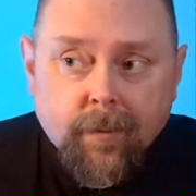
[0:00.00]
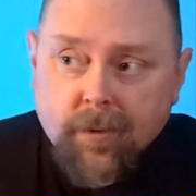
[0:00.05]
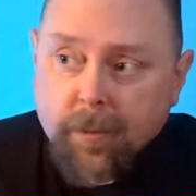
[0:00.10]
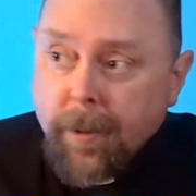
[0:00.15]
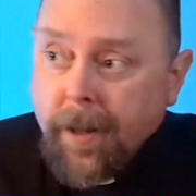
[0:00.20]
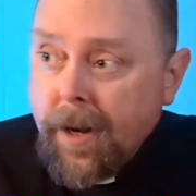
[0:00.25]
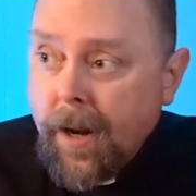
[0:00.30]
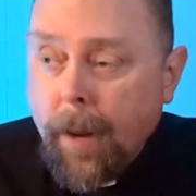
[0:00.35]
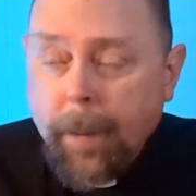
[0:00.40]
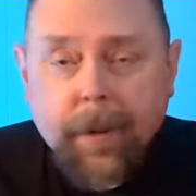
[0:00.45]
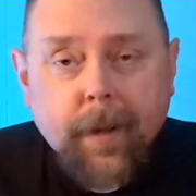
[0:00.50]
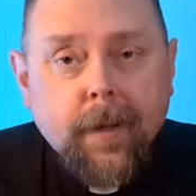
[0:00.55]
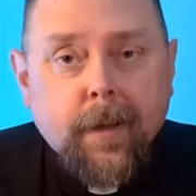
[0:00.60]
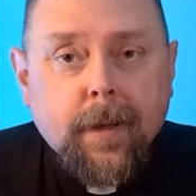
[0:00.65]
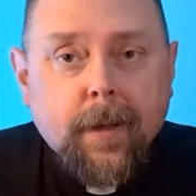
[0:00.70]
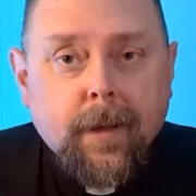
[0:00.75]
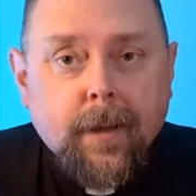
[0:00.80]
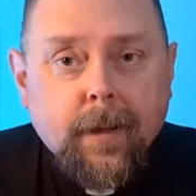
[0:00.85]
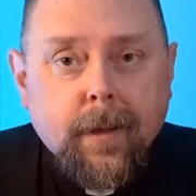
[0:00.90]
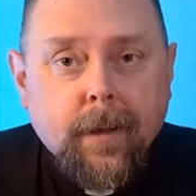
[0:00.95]
Split up.
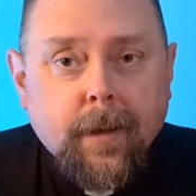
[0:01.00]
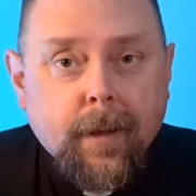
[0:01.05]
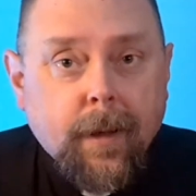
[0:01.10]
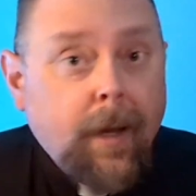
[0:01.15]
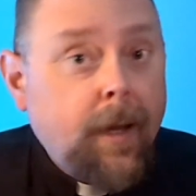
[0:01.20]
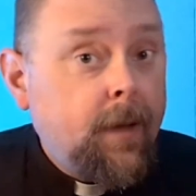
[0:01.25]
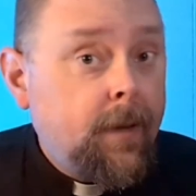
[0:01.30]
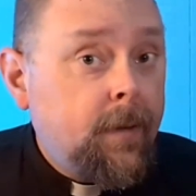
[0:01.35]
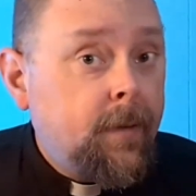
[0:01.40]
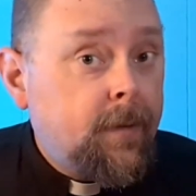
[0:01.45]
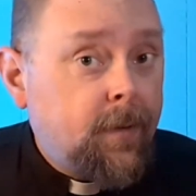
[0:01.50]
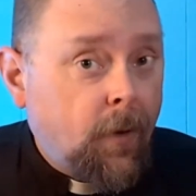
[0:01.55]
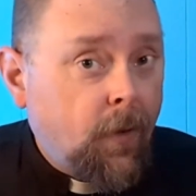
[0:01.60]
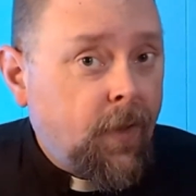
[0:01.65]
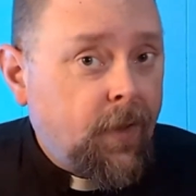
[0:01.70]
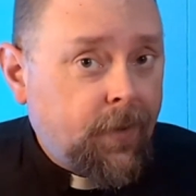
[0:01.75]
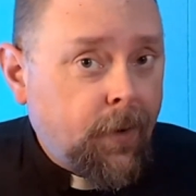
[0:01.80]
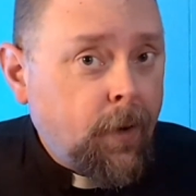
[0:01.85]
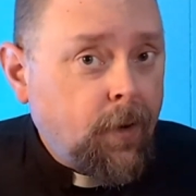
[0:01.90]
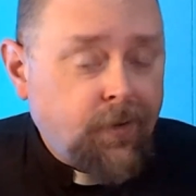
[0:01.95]
And so
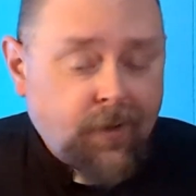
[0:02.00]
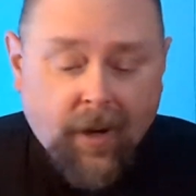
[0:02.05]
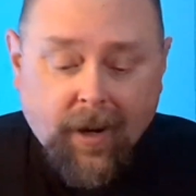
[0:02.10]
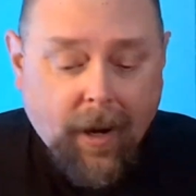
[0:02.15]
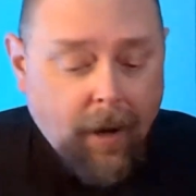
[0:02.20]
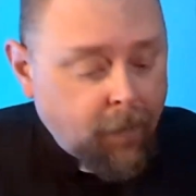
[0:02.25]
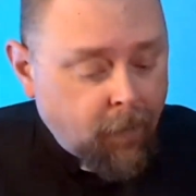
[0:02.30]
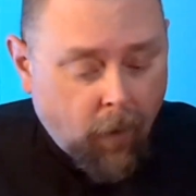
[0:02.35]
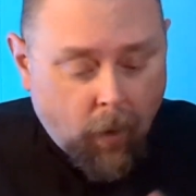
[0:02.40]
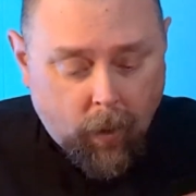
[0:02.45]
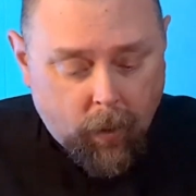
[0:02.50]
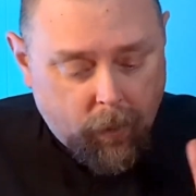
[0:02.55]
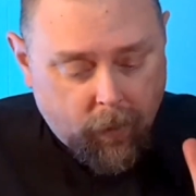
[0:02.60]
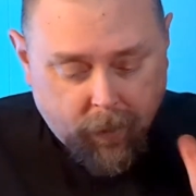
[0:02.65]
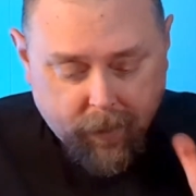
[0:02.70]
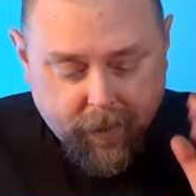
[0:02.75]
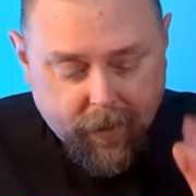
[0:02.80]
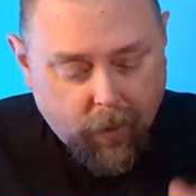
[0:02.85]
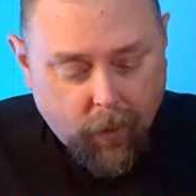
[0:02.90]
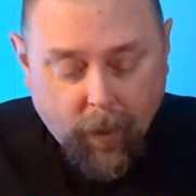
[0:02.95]
they search, and I roll,
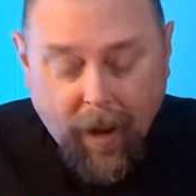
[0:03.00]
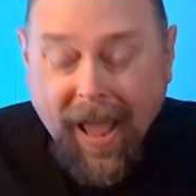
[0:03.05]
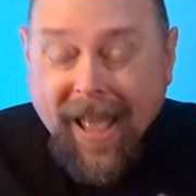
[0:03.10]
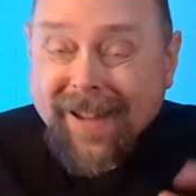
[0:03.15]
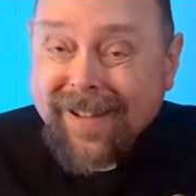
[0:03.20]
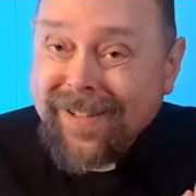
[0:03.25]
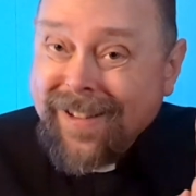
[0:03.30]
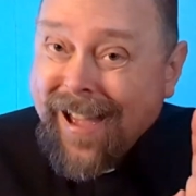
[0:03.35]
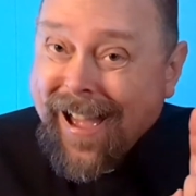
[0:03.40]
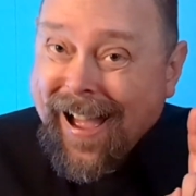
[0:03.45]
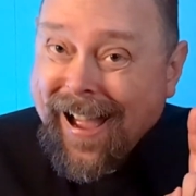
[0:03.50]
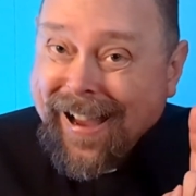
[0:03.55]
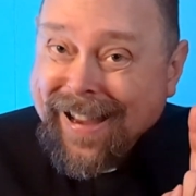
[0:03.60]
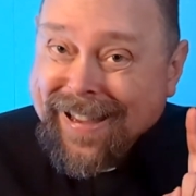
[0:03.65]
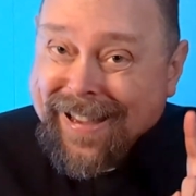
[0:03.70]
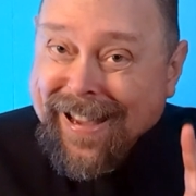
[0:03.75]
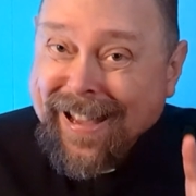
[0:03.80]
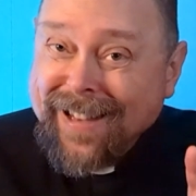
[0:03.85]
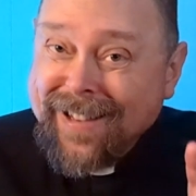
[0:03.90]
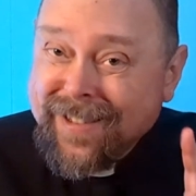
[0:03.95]
and I
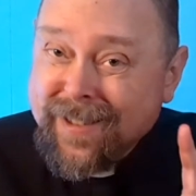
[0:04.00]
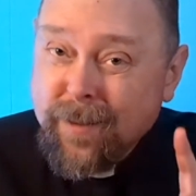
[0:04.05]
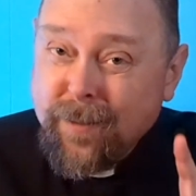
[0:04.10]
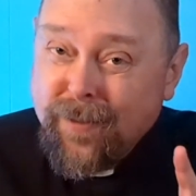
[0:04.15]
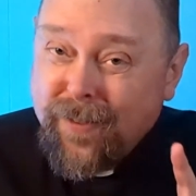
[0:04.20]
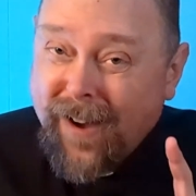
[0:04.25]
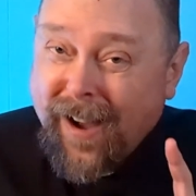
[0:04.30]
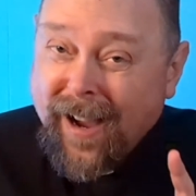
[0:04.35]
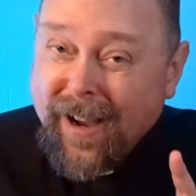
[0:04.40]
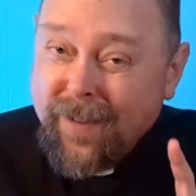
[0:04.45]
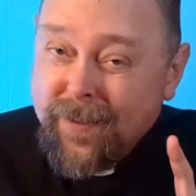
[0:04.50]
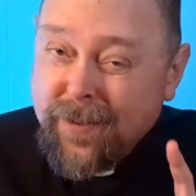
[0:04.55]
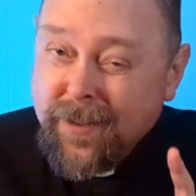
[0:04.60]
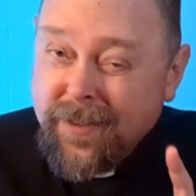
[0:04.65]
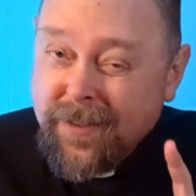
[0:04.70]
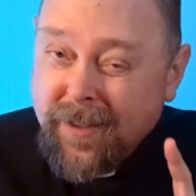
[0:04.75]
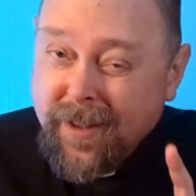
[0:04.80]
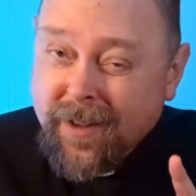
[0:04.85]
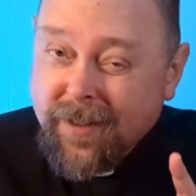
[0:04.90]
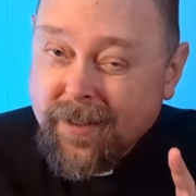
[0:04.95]
get some 5s
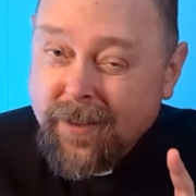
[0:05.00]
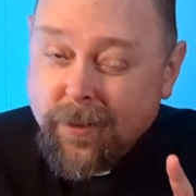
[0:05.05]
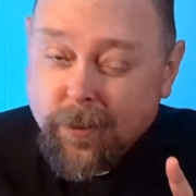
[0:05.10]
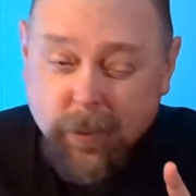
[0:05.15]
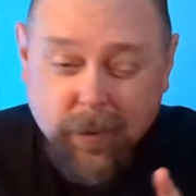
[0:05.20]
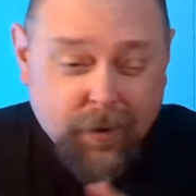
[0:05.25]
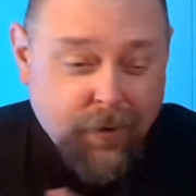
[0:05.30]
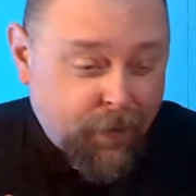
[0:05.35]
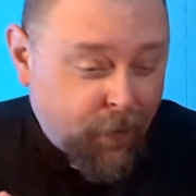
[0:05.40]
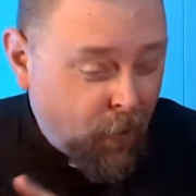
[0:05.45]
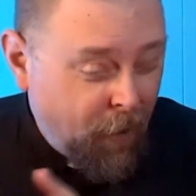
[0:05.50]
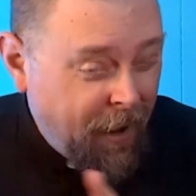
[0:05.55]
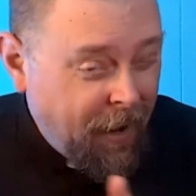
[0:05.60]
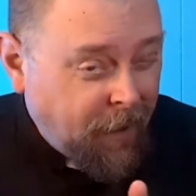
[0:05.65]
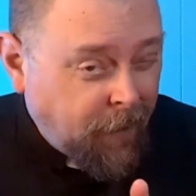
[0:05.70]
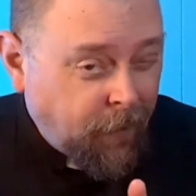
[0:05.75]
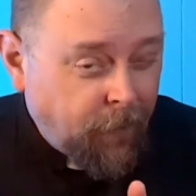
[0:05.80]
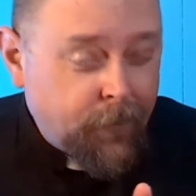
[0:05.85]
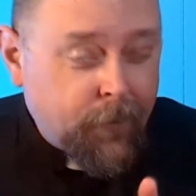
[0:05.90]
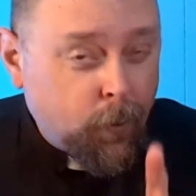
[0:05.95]
and 6s, which for
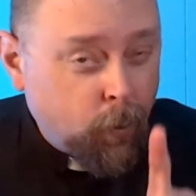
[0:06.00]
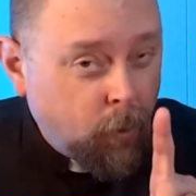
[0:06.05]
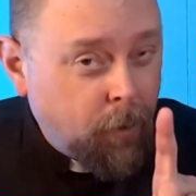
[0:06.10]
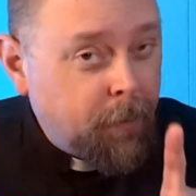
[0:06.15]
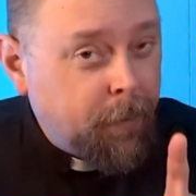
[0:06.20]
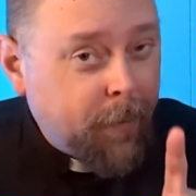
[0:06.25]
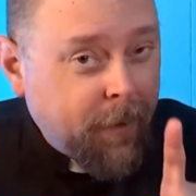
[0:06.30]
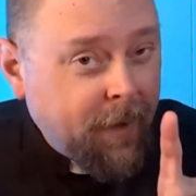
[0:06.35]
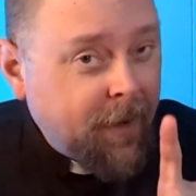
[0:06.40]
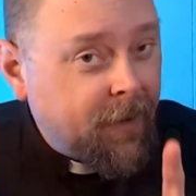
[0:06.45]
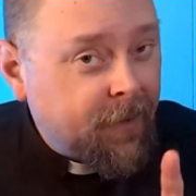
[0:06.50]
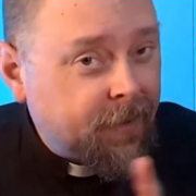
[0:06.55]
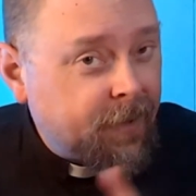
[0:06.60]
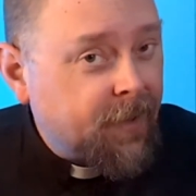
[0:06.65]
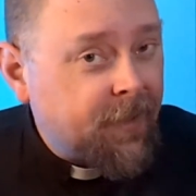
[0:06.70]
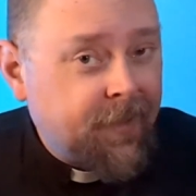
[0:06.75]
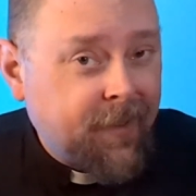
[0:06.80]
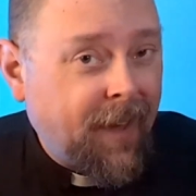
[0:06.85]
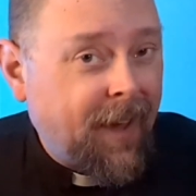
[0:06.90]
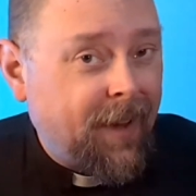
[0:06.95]
elves would be a
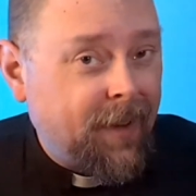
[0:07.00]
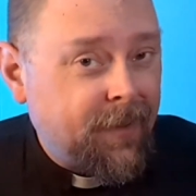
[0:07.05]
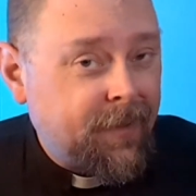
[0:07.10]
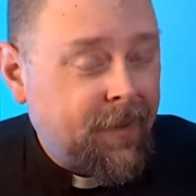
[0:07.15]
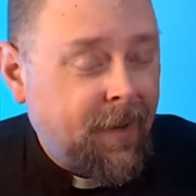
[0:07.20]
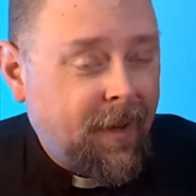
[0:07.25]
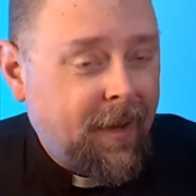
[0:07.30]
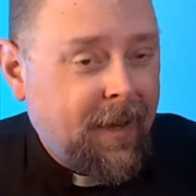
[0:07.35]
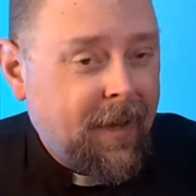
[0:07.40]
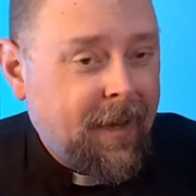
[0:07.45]
success.